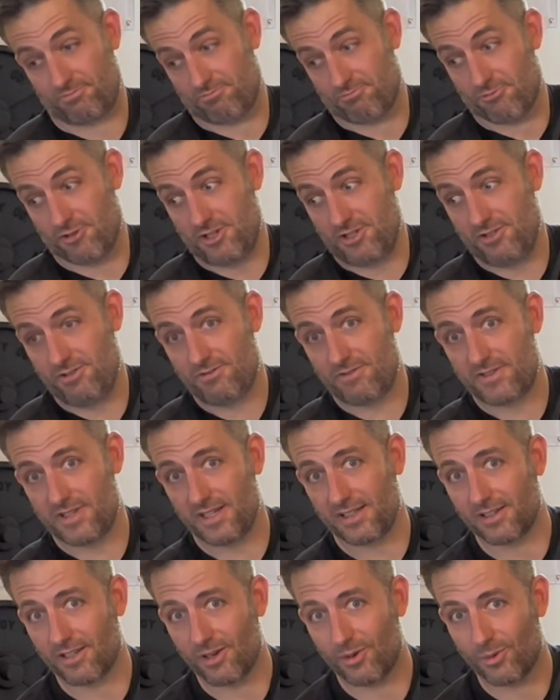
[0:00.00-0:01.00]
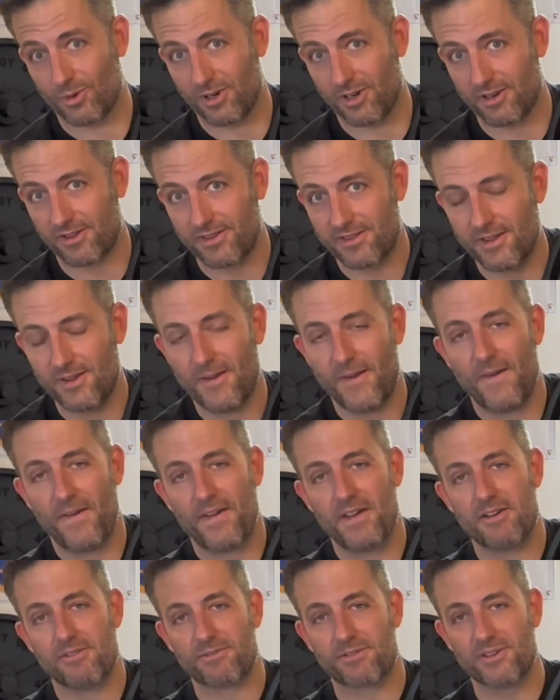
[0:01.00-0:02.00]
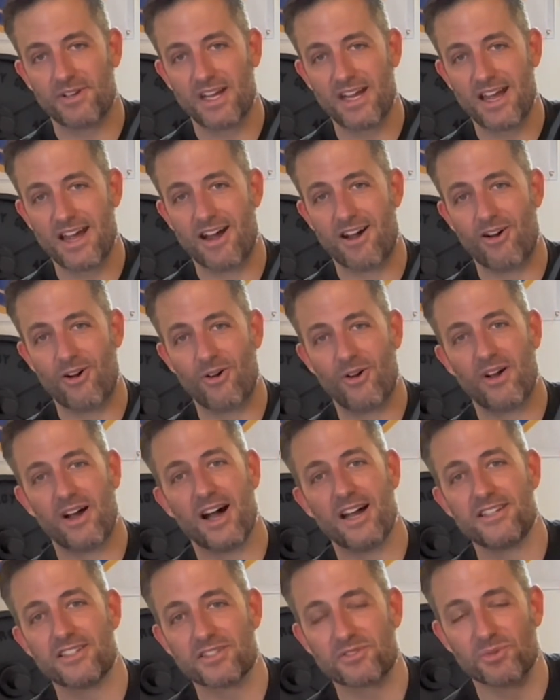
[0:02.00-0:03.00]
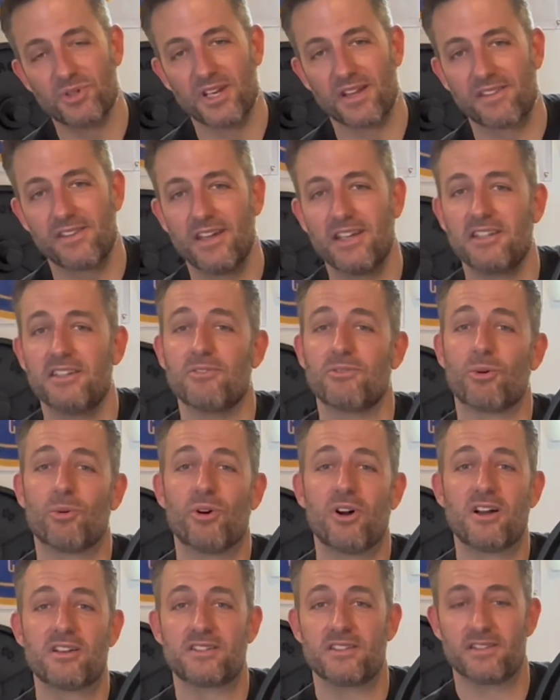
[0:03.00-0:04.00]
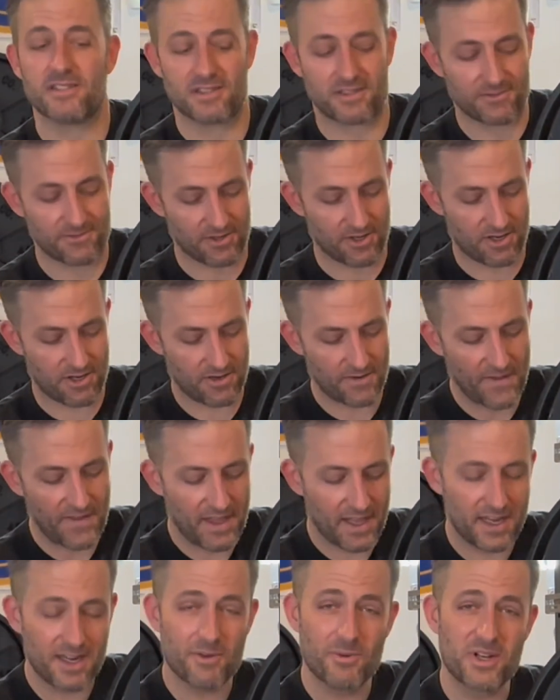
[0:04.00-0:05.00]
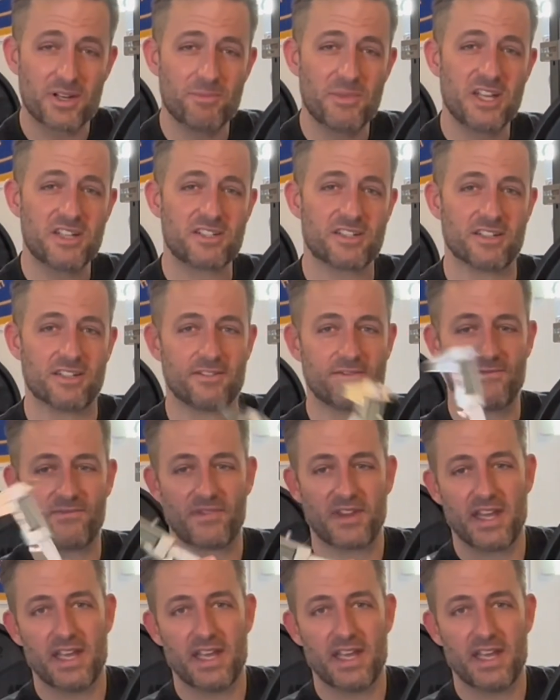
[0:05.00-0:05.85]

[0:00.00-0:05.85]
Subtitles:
what you think they're worth. For now, I just want to thank you for watching this far, and I want to mention